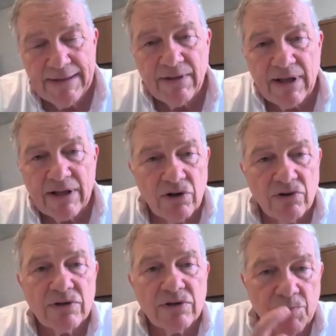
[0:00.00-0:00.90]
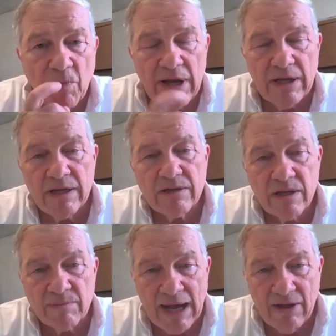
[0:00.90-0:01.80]
that's used in spraying
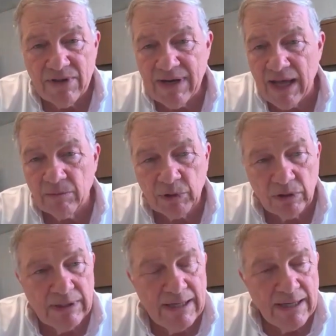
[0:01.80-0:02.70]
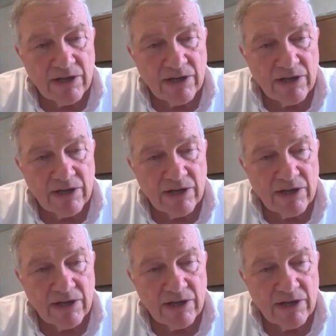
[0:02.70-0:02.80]
into the mouth and edible.